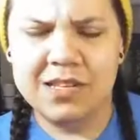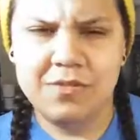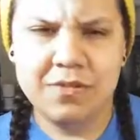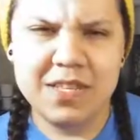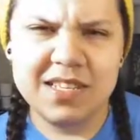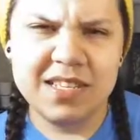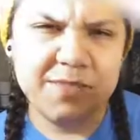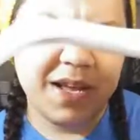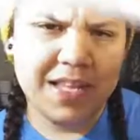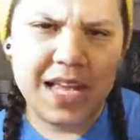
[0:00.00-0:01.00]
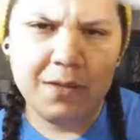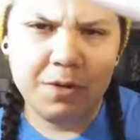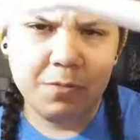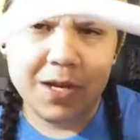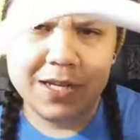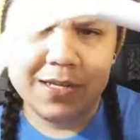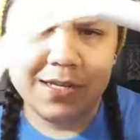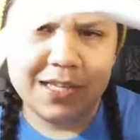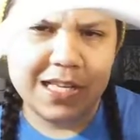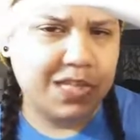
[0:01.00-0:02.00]
so this is my camera rig,
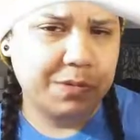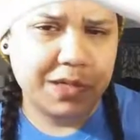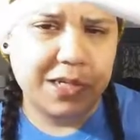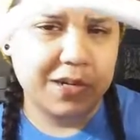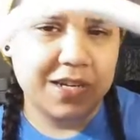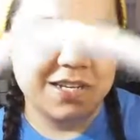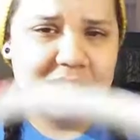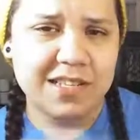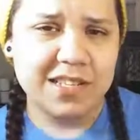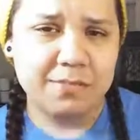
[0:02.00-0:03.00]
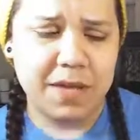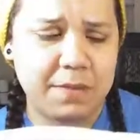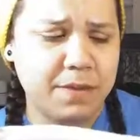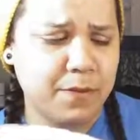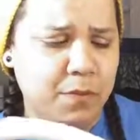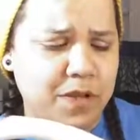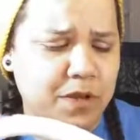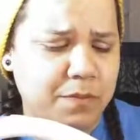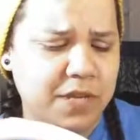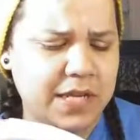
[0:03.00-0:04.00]
in case you were curious. It's a baby
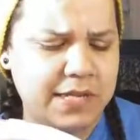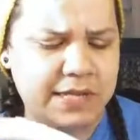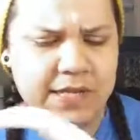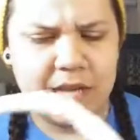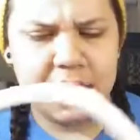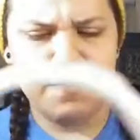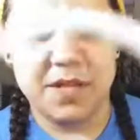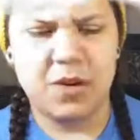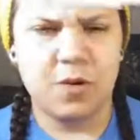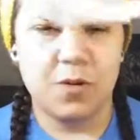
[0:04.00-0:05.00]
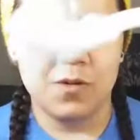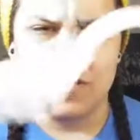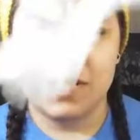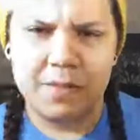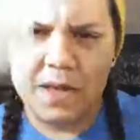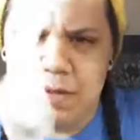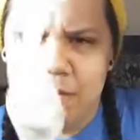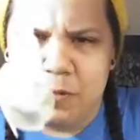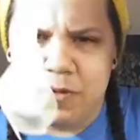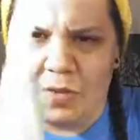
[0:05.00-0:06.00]
mobile piece, um, that holds the baby
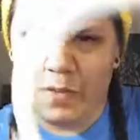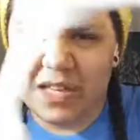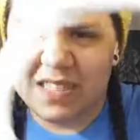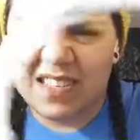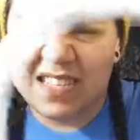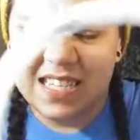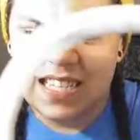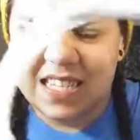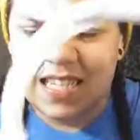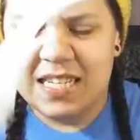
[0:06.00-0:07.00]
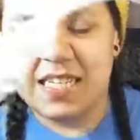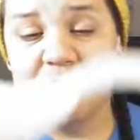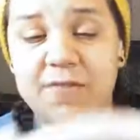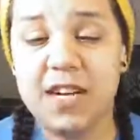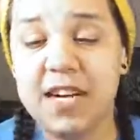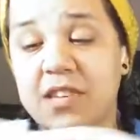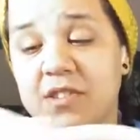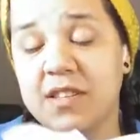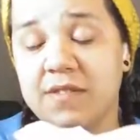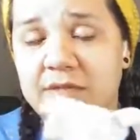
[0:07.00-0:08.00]
mobile piece. Except for I
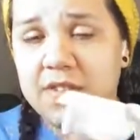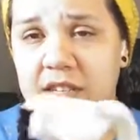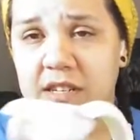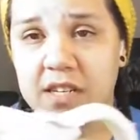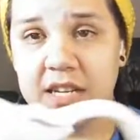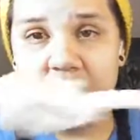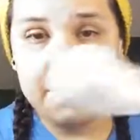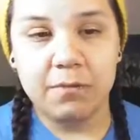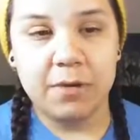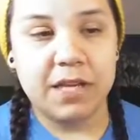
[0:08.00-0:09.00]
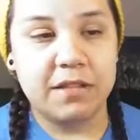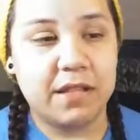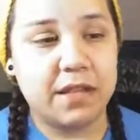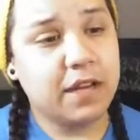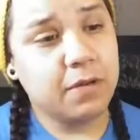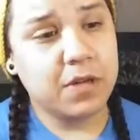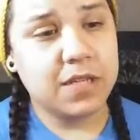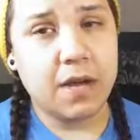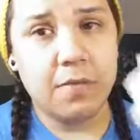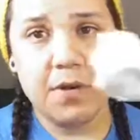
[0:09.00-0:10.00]
use it for a camera rigging thing, and it
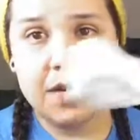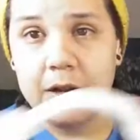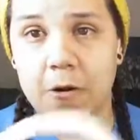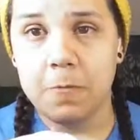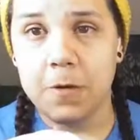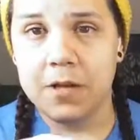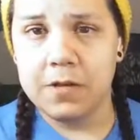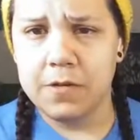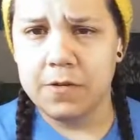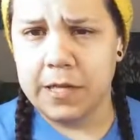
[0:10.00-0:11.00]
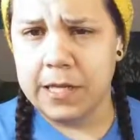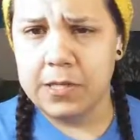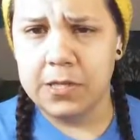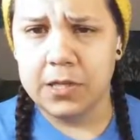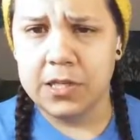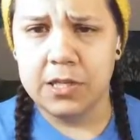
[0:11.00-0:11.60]
works out pretty darn well. So in case you're